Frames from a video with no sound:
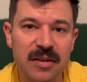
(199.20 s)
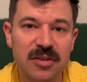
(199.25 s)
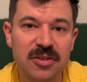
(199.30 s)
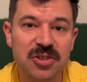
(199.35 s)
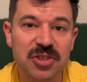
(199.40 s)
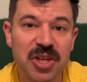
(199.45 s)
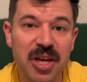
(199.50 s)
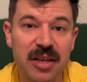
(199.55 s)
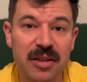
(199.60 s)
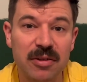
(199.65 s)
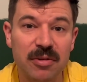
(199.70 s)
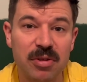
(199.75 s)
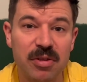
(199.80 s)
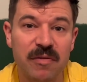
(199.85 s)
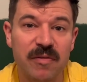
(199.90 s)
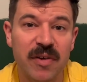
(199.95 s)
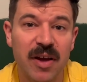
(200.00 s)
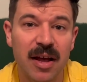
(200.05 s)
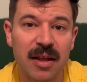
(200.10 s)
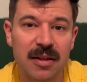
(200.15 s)
Chandler
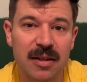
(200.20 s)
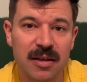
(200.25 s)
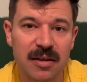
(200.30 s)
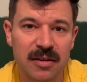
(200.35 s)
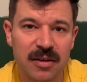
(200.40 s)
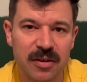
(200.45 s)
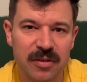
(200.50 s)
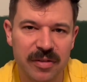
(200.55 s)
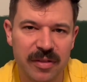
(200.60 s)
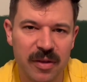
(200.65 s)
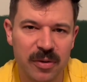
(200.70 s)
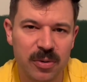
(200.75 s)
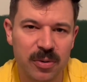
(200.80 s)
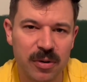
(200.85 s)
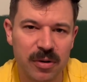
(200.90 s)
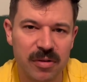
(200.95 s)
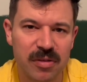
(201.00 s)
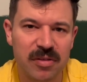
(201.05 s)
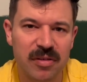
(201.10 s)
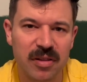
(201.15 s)
Zavala, who
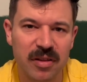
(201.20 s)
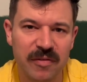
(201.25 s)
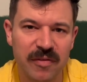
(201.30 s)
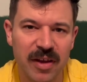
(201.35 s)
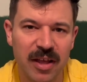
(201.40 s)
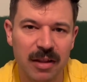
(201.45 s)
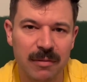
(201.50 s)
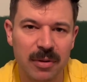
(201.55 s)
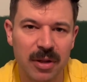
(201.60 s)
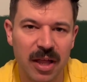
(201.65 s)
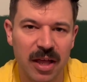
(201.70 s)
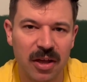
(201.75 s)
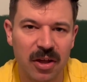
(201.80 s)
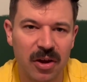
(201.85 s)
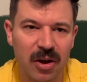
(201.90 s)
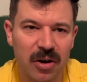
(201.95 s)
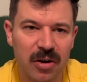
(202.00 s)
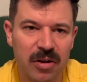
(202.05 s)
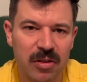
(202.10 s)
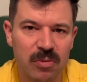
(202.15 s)
are still available at
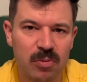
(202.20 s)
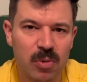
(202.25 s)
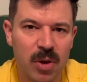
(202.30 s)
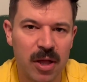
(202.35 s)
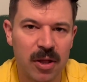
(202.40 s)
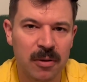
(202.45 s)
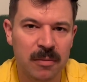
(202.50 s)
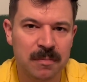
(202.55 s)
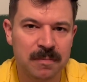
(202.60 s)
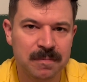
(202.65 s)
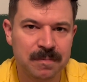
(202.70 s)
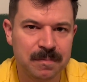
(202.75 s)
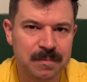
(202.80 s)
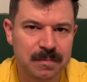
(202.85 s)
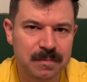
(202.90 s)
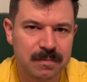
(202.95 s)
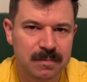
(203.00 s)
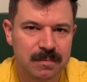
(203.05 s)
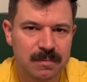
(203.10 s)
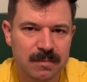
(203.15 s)
guard as well.
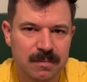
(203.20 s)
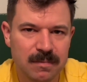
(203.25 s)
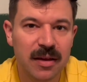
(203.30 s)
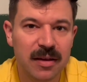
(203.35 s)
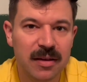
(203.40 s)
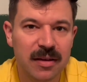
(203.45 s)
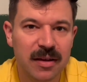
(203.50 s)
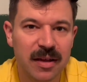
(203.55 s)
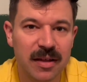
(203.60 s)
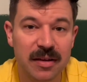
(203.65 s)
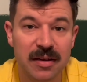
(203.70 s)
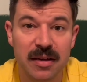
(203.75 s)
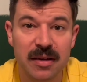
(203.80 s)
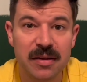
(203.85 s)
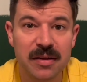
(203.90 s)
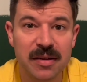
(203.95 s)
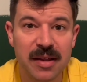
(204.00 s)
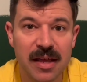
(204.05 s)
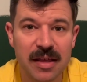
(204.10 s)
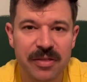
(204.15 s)
And
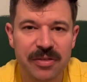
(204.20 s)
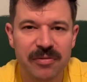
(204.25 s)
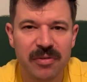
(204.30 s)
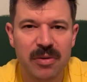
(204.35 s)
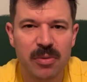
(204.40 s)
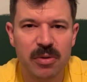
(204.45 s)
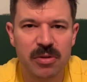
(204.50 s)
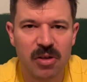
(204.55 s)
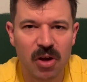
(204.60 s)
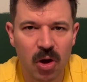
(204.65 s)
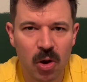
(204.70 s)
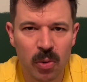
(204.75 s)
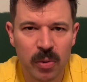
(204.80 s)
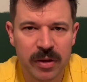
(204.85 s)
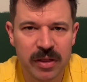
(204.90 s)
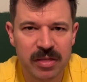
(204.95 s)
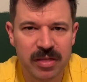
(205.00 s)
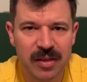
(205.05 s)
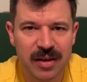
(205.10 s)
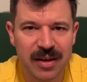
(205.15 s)
day 3 was
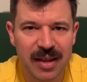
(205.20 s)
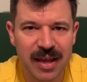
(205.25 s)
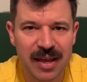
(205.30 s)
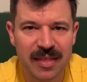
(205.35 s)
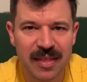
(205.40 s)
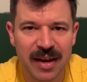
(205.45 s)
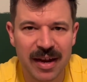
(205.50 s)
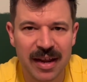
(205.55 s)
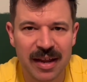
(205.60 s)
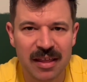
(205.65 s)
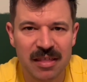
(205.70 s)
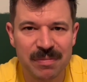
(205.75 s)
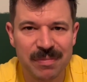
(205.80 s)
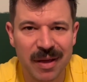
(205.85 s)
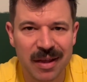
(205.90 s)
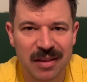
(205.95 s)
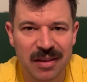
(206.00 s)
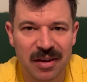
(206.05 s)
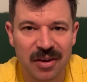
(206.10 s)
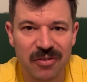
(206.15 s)
always the day that I
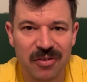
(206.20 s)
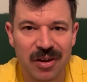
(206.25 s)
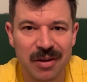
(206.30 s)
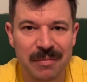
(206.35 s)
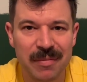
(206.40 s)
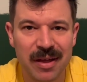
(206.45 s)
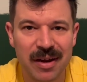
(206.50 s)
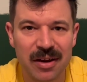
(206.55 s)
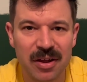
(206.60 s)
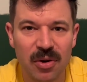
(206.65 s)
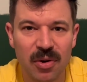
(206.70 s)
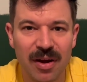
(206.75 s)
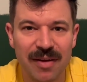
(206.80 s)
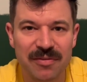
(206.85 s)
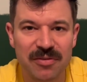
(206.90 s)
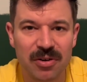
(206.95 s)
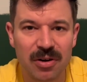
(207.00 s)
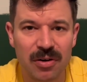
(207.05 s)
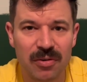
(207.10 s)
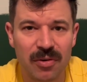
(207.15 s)
expected Green Bay to go
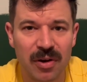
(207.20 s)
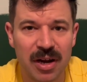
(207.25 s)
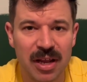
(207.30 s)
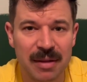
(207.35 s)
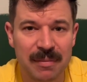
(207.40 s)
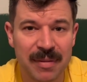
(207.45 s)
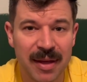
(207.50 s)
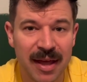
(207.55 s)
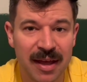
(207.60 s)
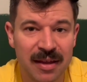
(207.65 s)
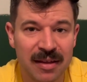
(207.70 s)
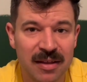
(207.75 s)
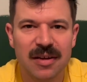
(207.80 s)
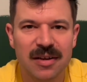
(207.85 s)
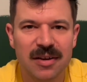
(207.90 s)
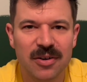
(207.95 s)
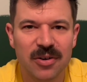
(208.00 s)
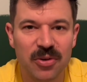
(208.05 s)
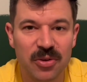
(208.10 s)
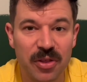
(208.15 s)
after a running back.
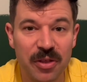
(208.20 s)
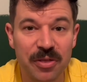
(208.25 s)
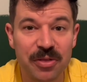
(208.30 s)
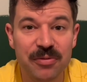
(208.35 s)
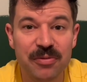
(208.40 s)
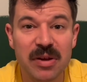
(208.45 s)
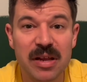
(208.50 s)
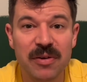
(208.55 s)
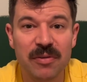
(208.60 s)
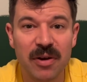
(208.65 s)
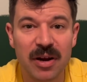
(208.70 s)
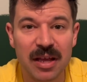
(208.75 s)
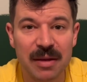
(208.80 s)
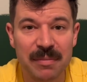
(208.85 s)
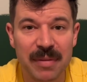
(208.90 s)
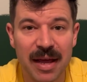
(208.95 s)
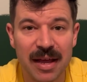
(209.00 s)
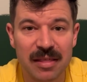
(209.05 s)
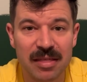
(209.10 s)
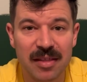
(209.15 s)
Or the 3 running
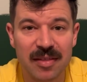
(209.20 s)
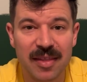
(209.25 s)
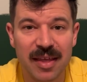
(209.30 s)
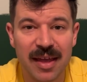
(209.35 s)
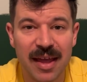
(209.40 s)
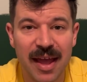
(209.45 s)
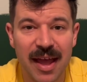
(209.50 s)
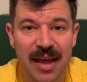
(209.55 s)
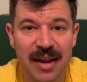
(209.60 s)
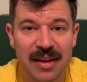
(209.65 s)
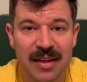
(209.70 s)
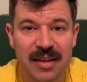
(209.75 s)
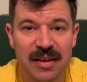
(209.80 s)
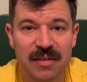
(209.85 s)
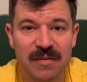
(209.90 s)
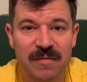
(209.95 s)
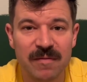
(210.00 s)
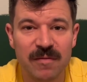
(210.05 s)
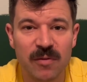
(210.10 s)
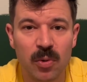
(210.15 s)
backs that they had
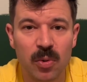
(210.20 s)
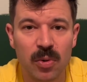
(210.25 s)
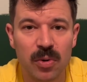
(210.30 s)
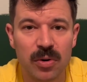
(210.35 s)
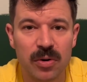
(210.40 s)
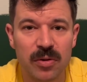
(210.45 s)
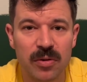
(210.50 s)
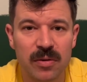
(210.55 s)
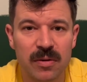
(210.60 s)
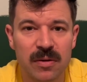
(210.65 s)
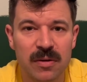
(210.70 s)
in for